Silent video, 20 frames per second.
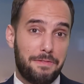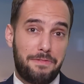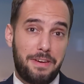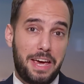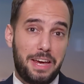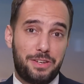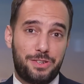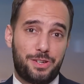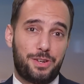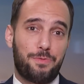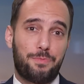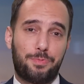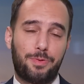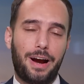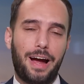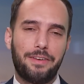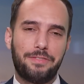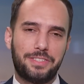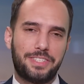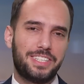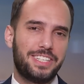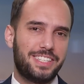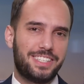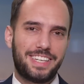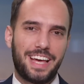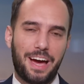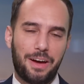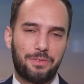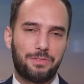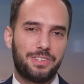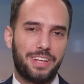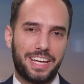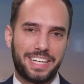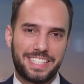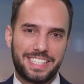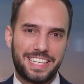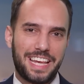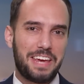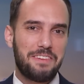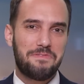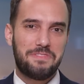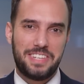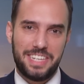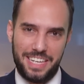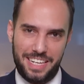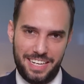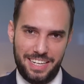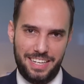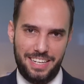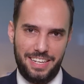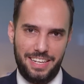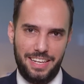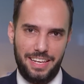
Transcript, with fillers: invasion of privacy sound like safety.